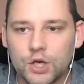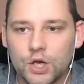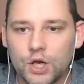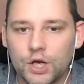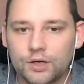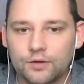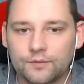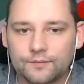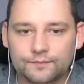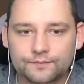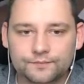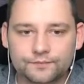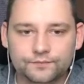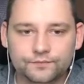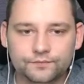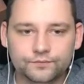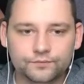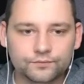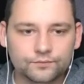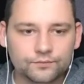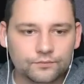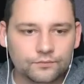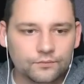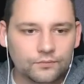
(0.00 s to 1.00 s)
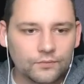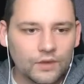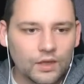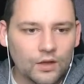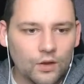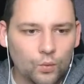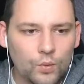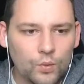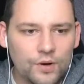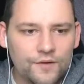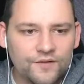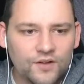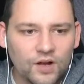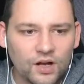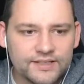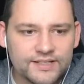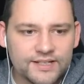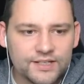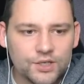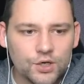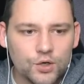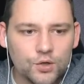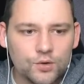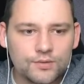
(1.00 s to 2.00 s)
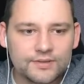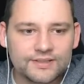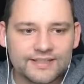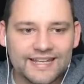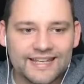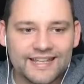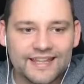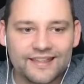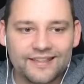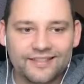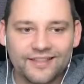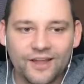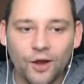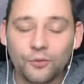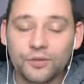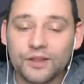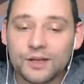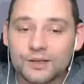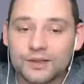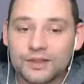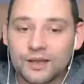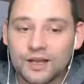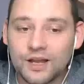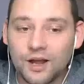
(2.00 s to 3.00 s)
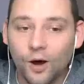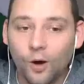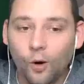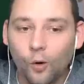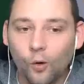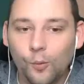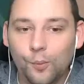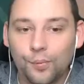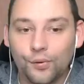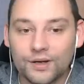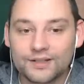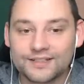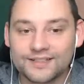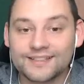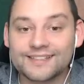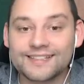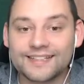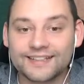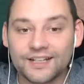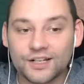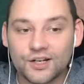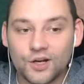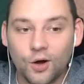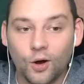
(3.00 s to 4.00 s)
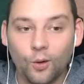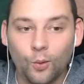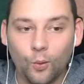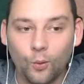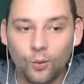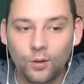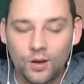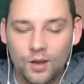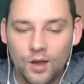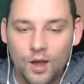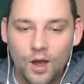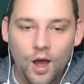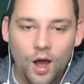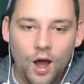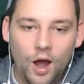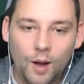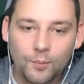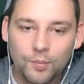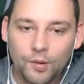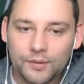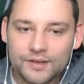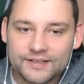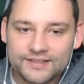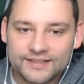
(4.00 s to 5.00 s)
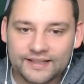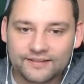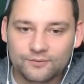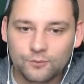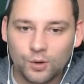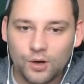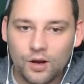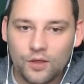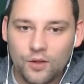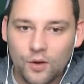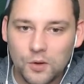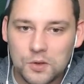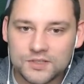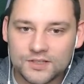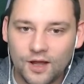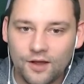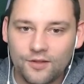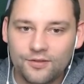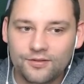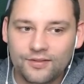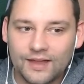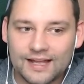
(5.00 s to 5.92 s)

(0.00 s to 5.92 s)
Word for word: good. We've got to use the, oh, the coal presents and the coal. I'll probably stick one of those on